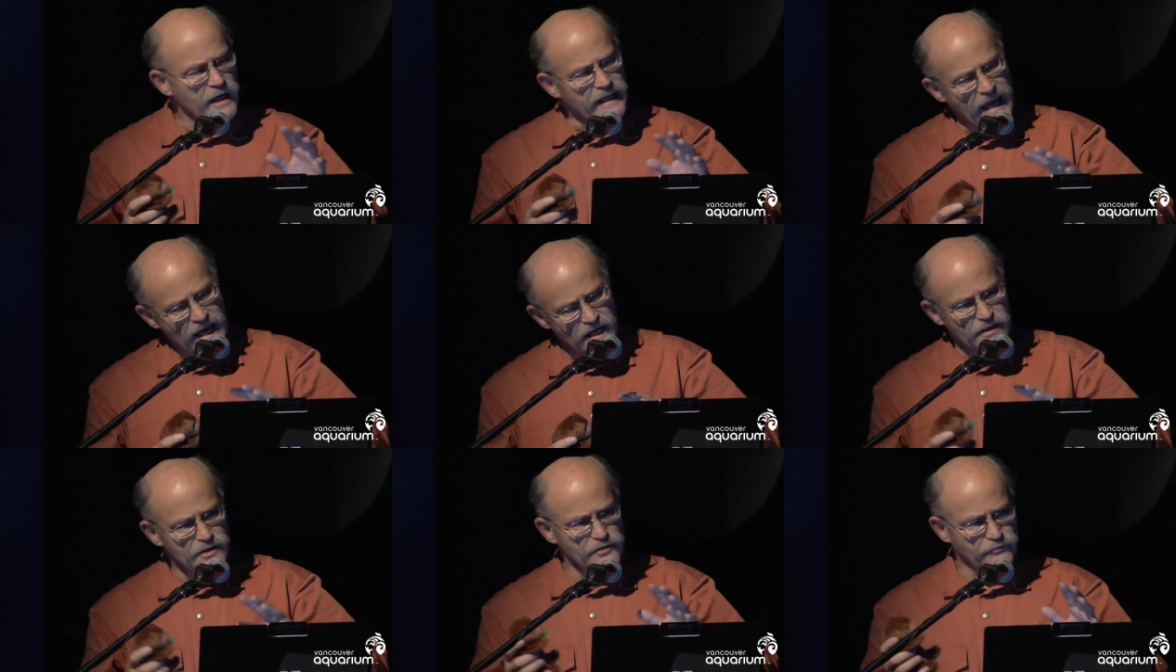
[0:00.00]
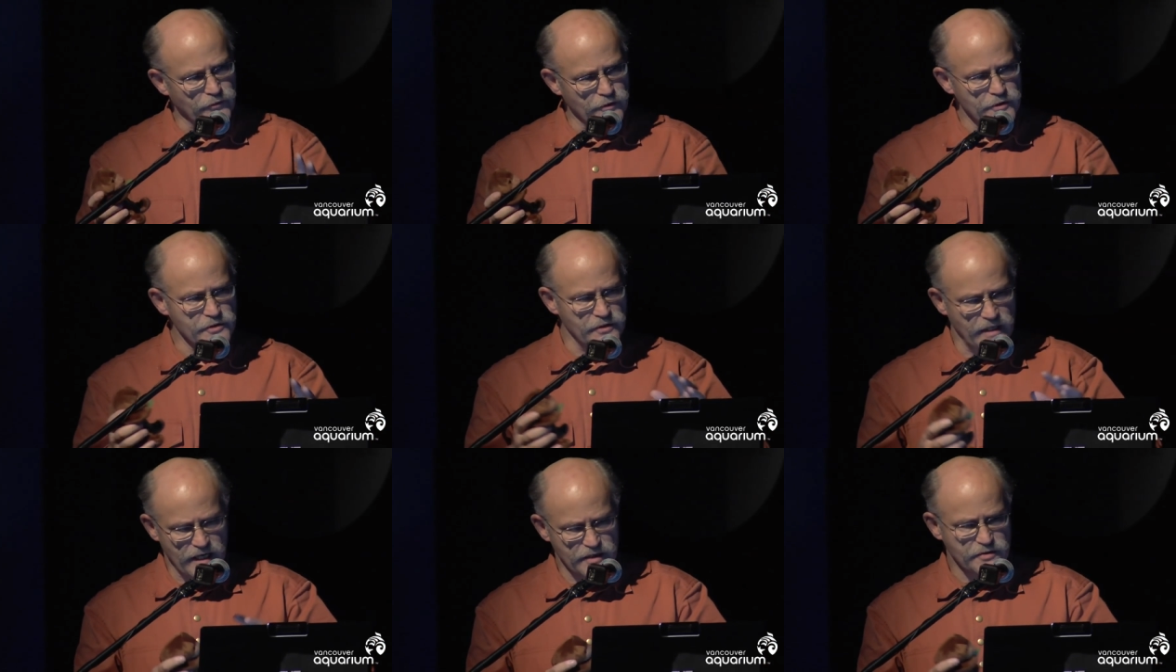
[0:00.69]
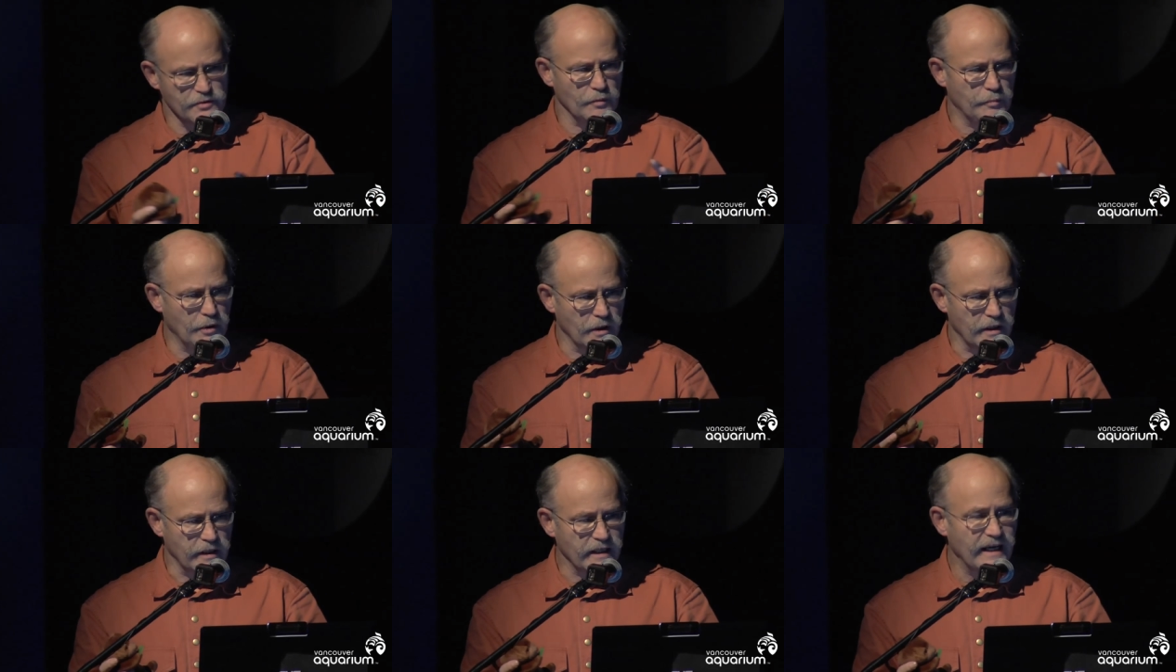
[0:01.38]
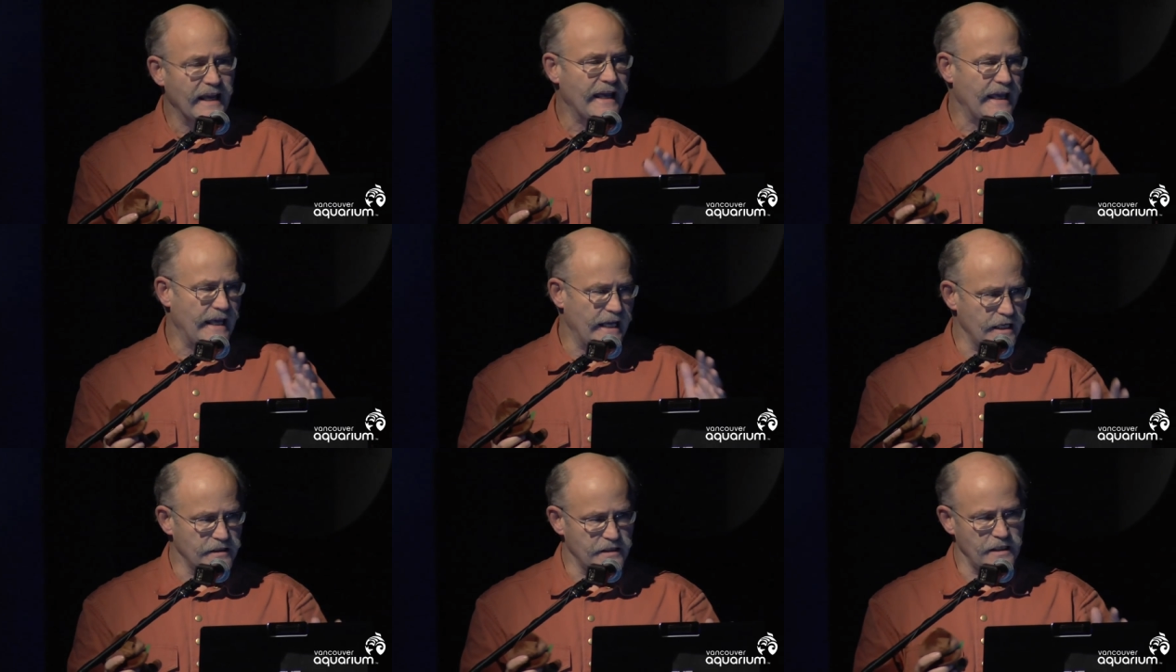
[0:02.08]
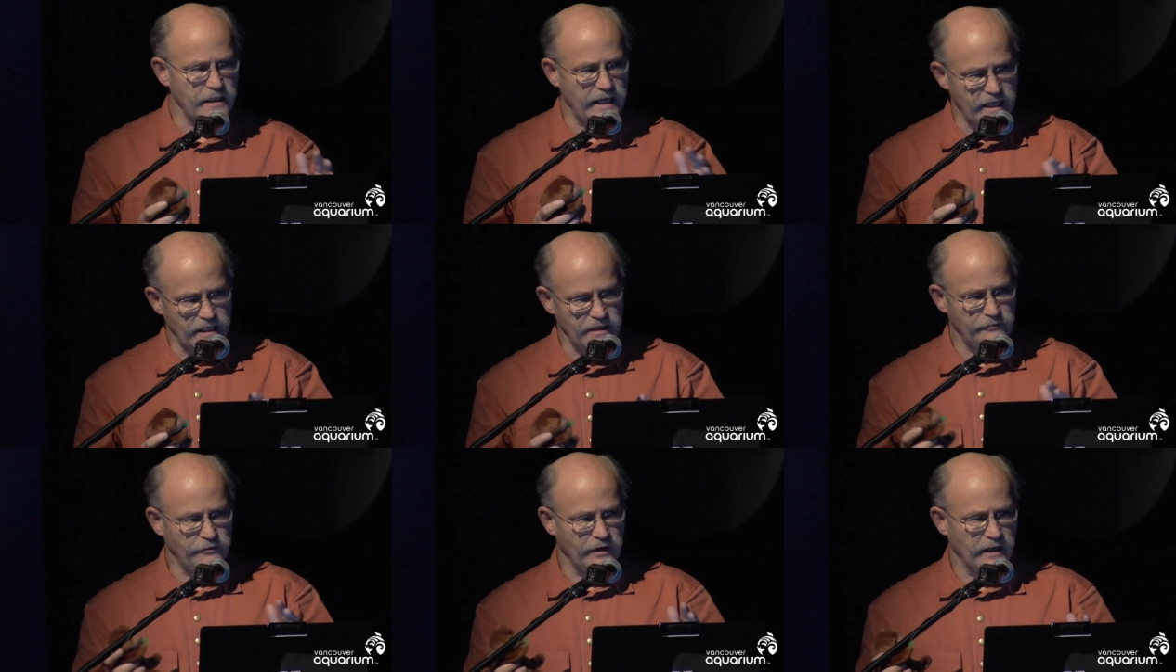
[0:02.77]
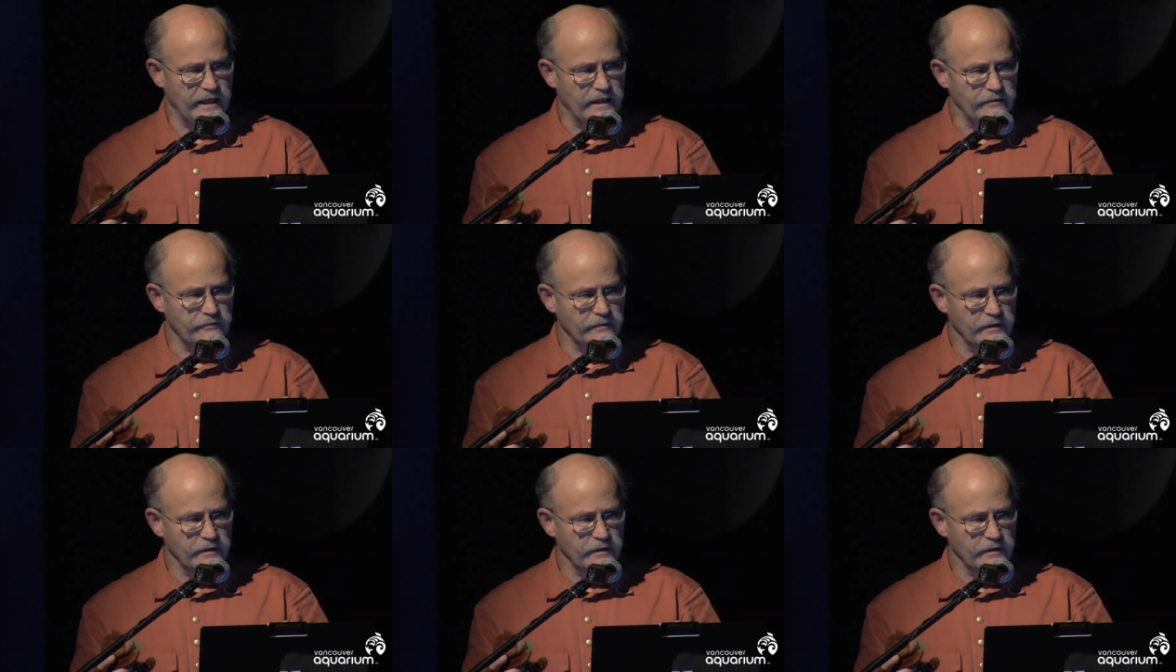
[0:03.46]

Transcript: Canada's first national park, 1885.